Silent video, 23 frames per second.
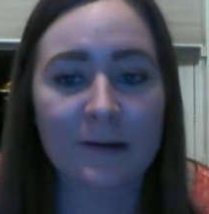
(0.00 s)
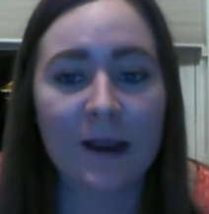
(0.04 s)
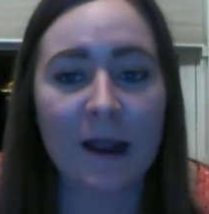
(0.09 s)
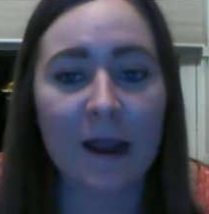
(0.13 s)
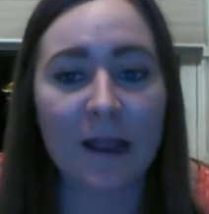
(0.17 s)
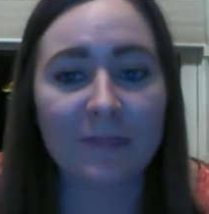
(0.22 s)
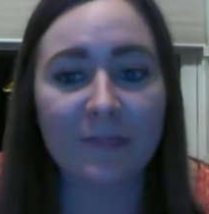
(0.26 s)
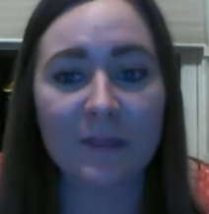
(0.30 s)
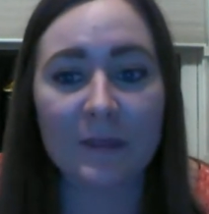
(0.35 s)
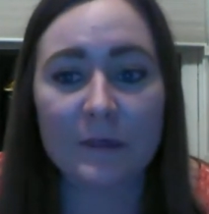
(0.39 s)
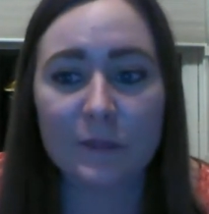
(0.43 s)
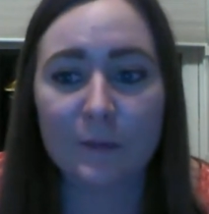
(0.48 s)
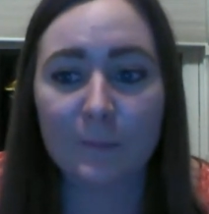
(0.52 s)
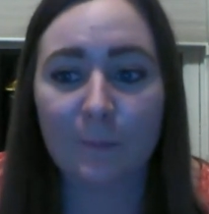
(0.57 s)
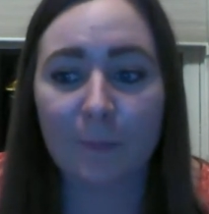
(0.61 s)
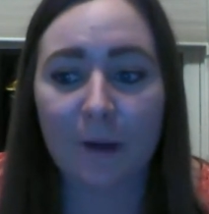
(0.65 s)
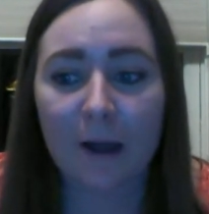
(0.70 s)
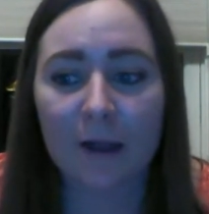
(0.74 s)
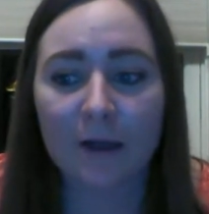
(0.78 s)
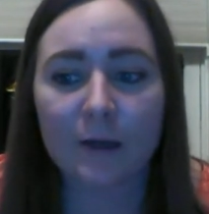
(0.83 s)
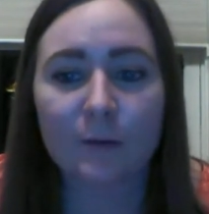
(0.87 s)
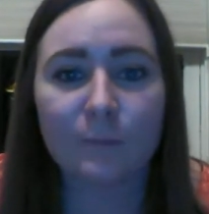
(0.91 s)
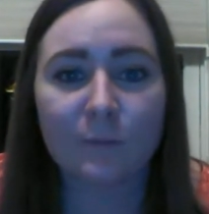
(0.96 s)
I think the
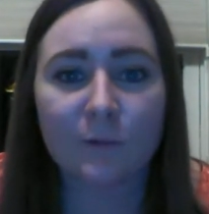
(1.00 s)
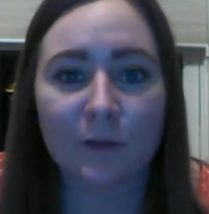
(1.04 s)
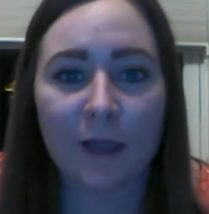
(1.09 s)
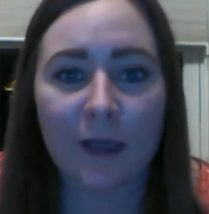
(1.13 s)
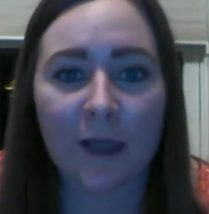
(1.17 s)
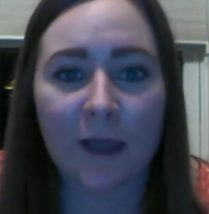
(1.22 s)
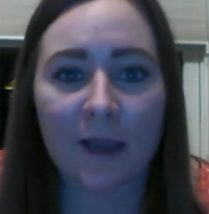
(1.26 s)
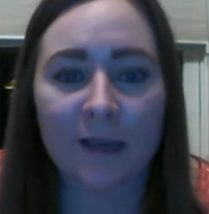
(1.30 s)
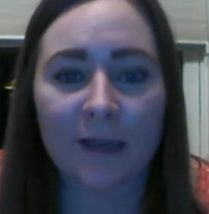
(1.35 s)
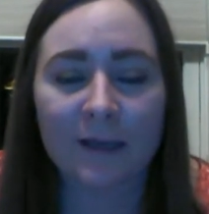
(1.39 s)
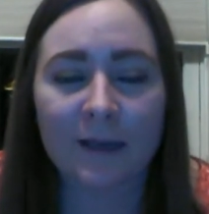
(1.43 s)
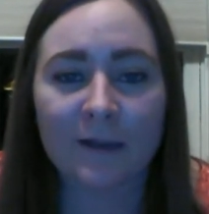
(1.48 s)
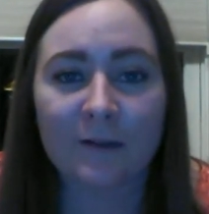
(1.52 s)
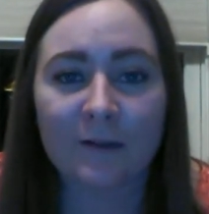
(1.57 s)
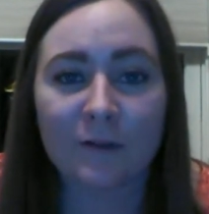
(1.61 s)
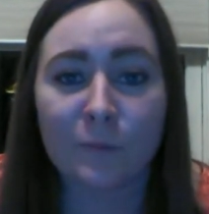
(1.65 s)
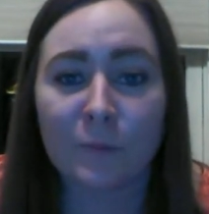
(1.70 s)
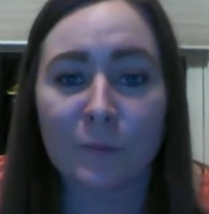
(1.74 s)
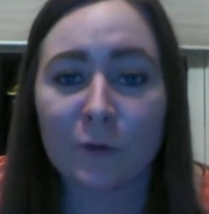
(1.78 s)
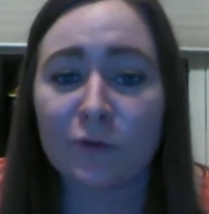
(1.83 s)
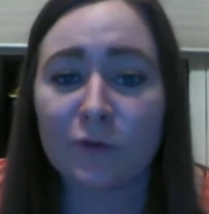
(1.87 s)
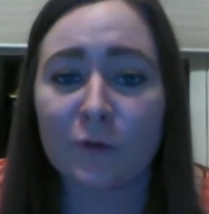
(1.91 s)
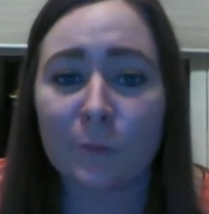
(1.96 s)
bottom line and the
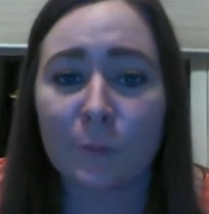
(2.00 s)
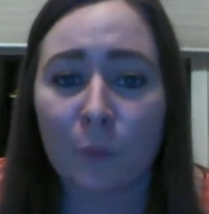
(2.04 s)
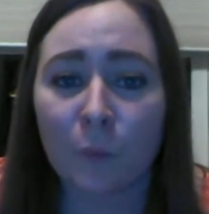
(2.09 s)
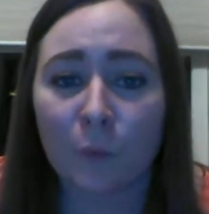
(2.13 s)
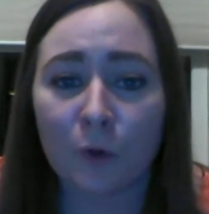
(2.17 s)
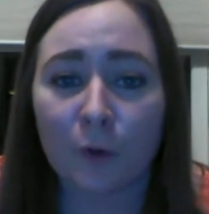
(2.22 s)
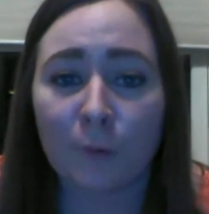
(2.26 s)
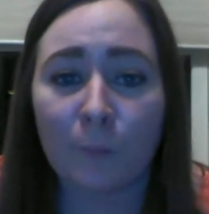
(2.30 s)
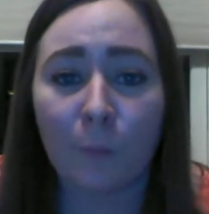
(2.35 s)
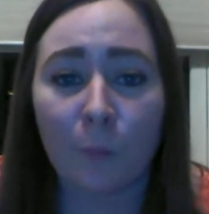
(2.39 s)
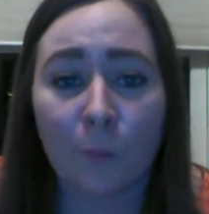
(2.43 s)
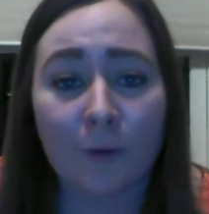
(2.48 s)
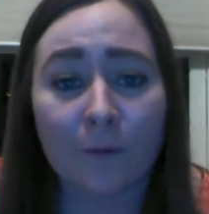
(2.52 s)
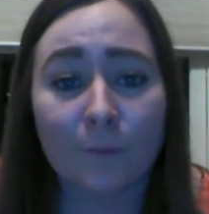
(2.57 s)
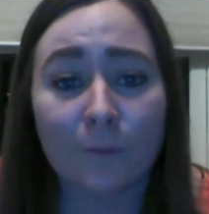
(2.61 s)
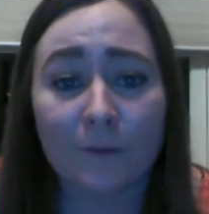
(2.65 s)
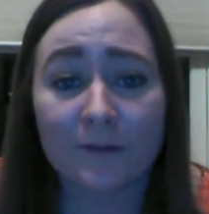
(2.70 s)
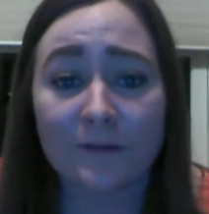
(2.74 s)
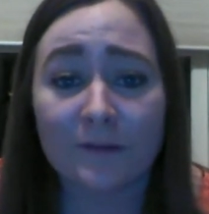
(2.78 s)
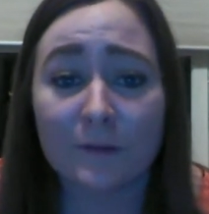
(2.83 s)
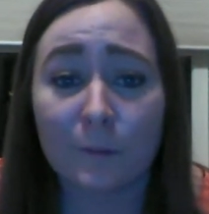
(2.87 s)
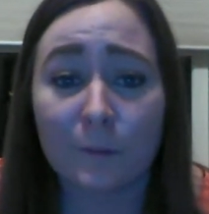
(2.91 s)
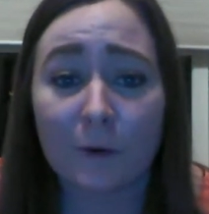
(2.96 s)
most important point
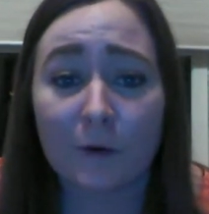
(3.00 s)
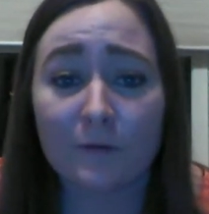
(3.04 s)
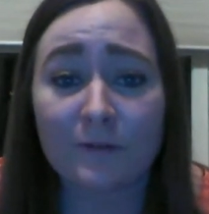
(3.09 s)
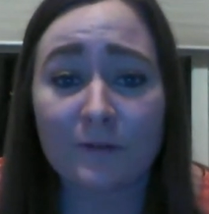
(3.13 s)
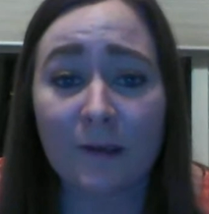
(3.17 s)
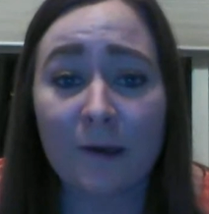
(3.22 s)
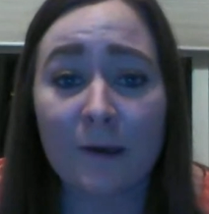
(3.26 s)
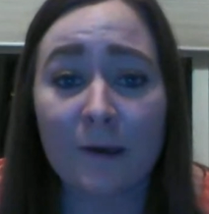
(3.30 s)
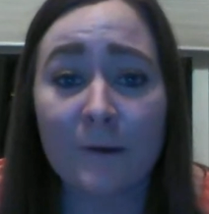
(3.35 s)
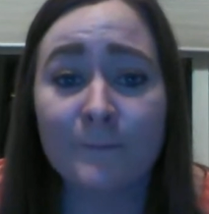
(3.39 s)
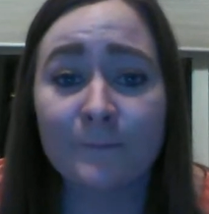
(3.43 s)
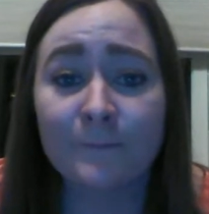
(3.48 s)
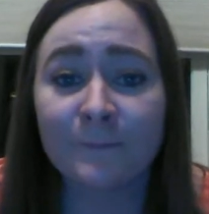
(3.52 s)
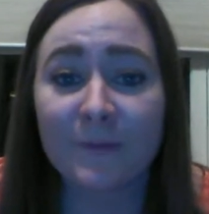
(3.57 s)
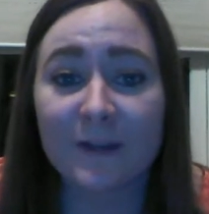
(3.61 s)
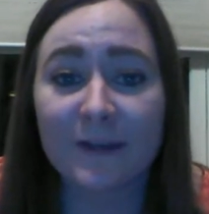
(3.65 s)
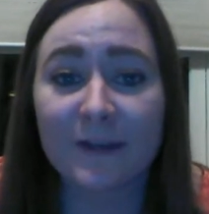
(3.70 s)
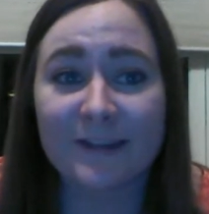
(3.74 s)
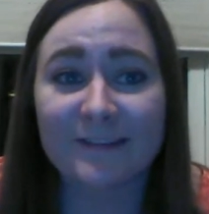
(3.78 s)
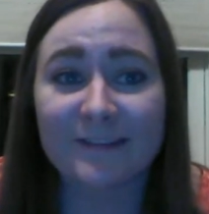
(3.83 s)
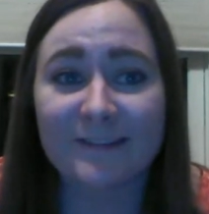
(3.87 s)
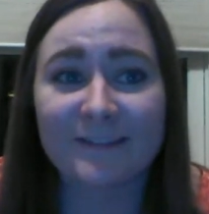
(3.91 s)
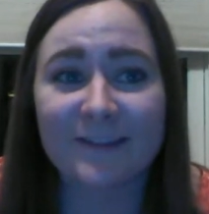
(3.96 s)
with sub rosa
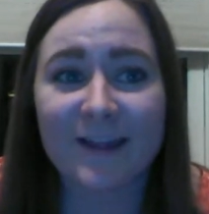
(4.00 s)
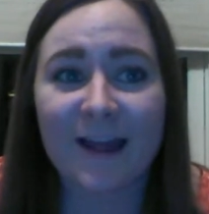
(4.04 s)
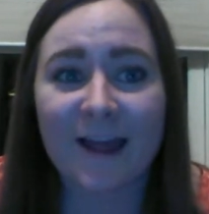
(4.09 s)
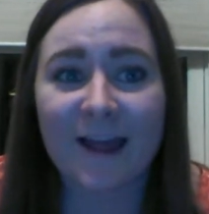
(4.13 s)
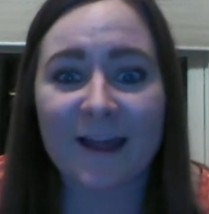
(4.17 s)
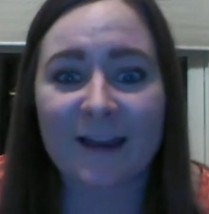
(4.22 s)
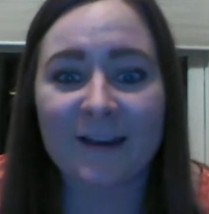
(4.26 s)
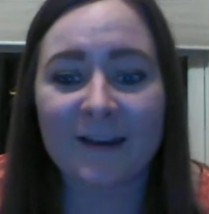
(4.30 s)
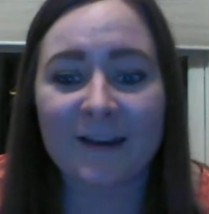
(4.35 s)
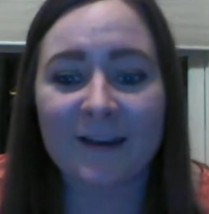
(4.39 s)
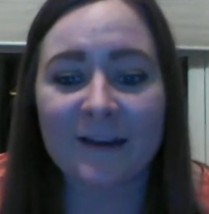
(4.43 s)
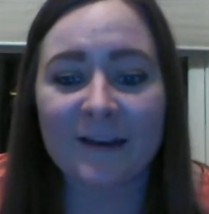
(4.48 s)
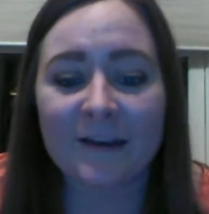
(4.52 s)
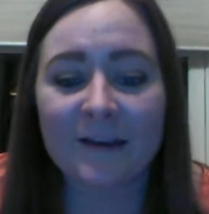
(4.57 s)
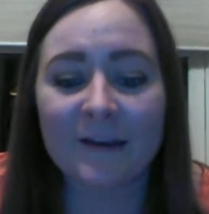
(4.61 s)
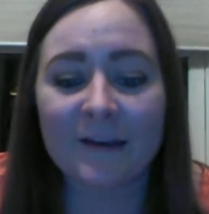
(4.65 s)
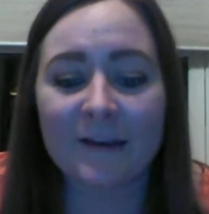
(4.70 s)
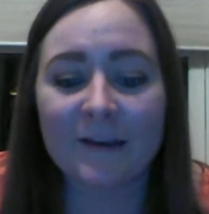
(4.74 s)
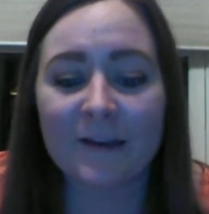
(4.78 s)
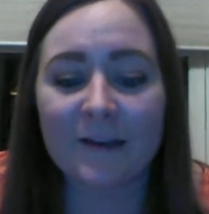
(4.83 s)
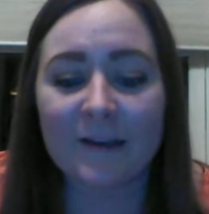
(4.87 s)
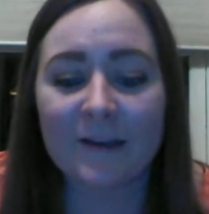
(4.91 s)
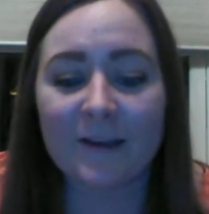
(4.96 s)
is that
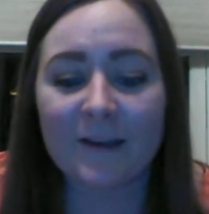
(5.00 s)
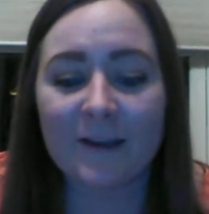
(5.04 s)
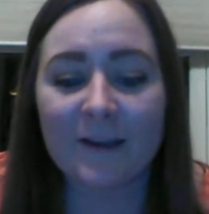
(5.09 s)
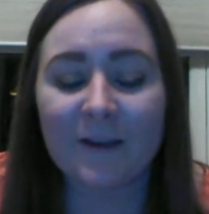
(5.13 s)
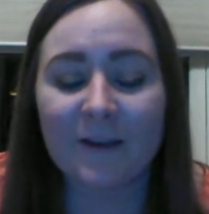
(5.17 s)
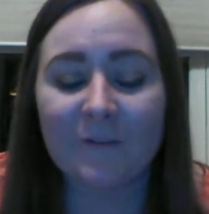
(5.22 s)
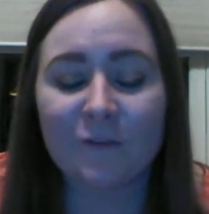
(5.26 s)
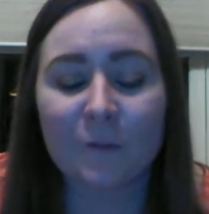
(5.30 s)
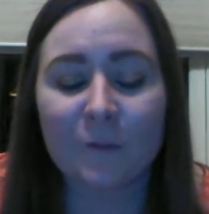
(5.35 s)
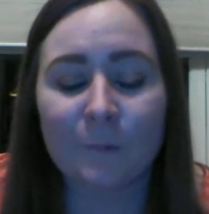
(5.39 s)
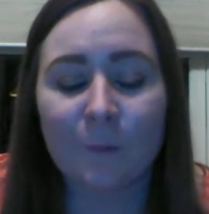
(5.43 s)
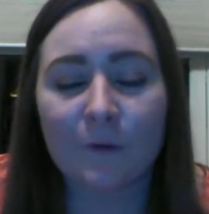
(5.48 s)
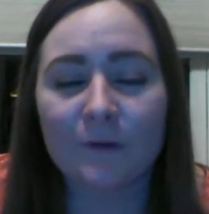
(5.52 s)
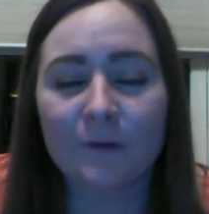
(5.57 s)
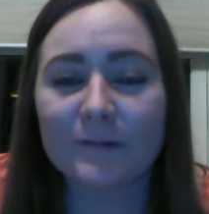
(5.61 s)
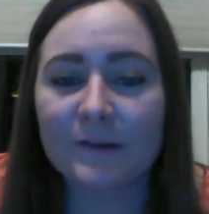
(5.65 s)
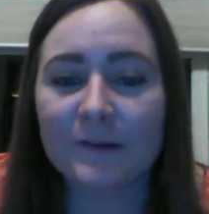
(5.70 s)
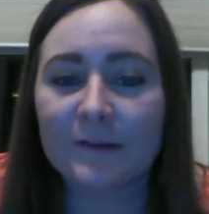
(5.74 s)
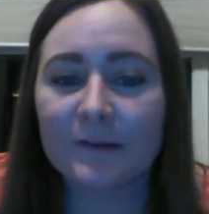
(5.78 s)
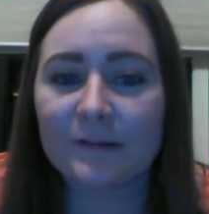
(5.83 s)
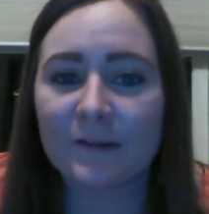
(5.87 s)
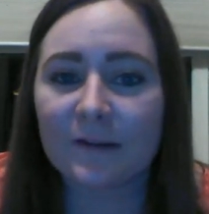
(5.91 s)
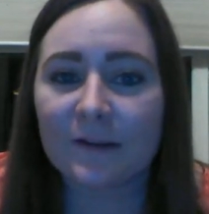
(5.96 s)
if sub
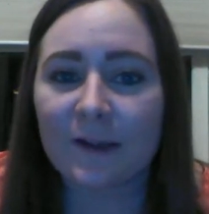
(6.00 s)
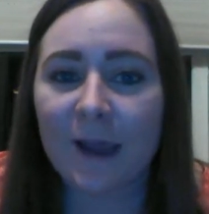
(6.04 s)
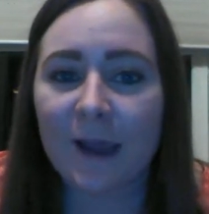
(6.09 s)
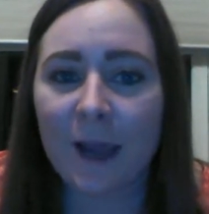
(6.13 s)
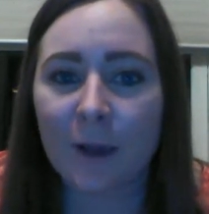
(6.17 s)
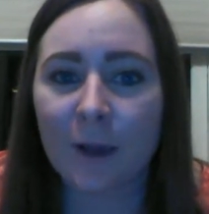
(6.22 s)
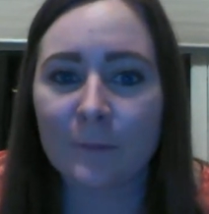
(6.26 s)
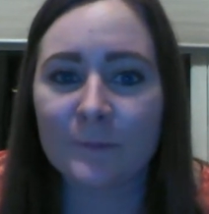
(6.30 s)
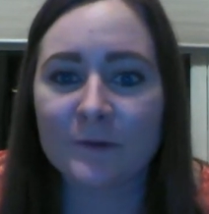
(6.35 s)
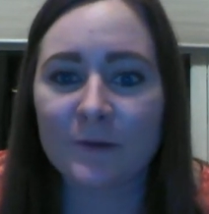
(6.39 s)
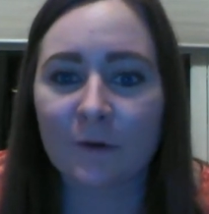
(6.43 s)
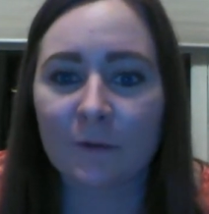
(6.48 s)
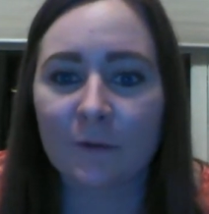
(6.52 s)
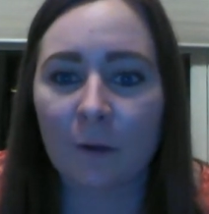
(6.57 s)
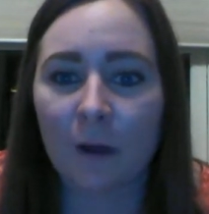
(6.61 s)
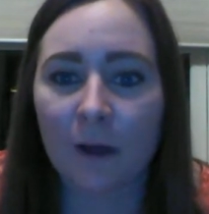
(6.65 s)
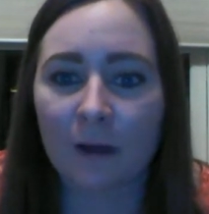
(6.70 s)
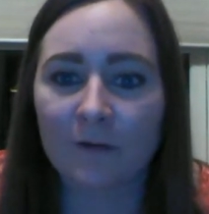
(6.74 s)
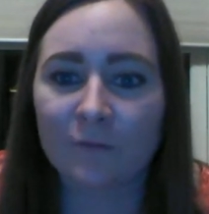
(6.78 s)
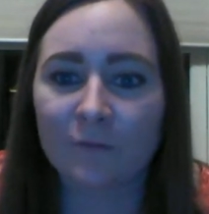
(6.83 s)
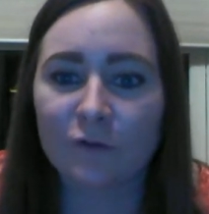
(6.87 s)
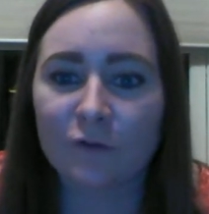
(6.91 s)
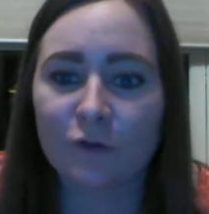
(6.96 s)
rosa isn't kept, a lot
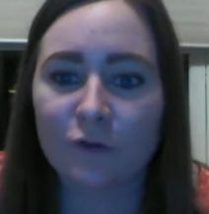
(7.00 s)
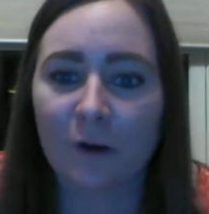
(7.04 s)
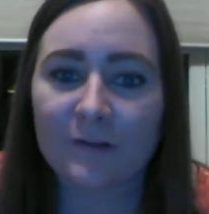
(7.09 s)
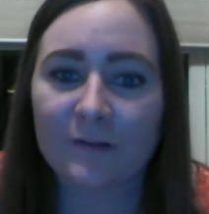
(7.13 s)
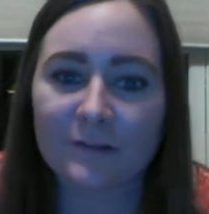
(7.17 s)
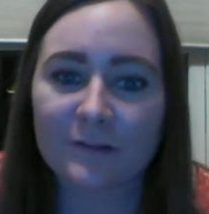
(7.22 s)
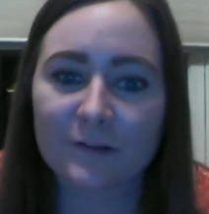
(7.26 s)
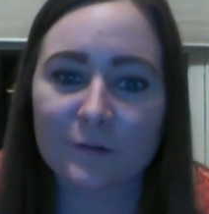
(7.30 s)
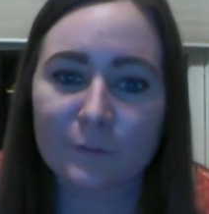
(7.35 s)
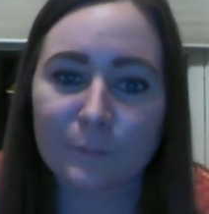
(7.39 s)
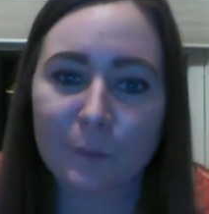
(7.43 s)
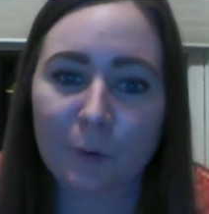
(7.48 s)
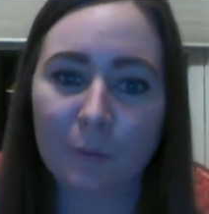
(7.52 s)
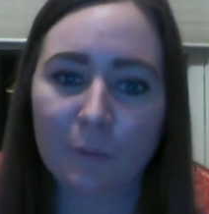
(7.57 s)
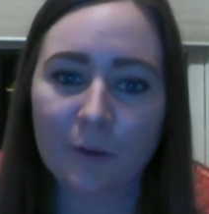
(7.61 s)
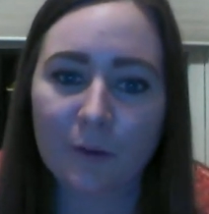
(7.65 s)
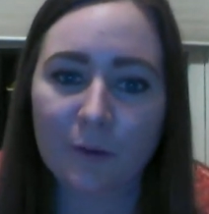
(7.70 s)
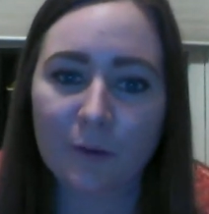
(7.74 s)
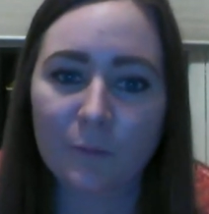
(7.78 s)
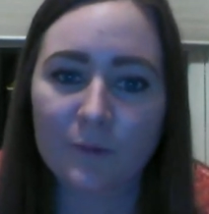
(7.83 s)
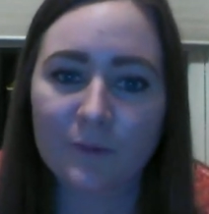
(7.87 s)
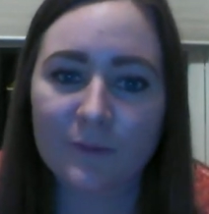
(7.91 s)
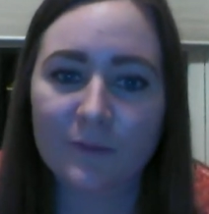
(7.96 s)
of trust is
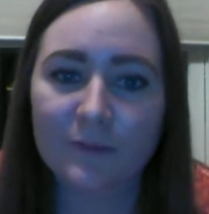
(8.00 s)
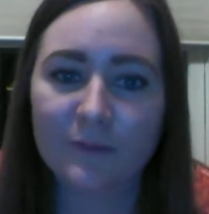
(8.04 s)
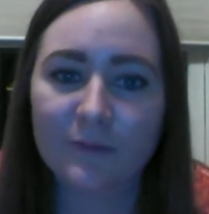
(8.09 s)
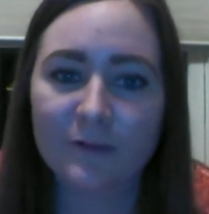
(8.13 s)
broken within